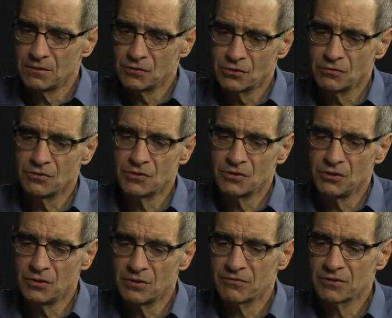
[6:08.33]
students
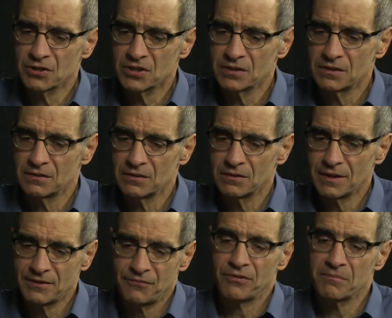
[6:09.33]
universal,
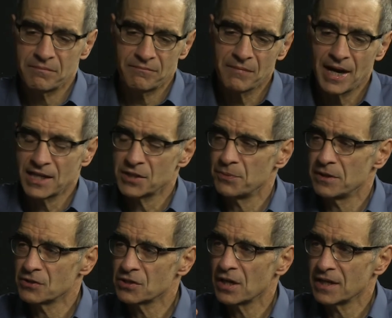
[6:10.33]
from my
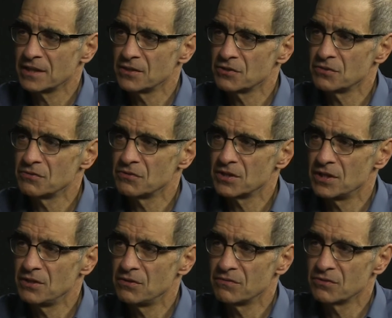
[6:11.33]
experience talking to students, they
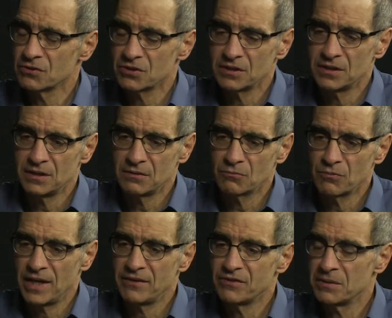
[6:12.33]
universally
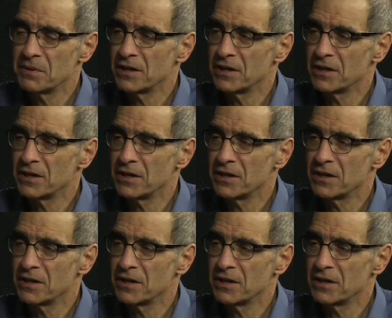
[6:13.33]
raved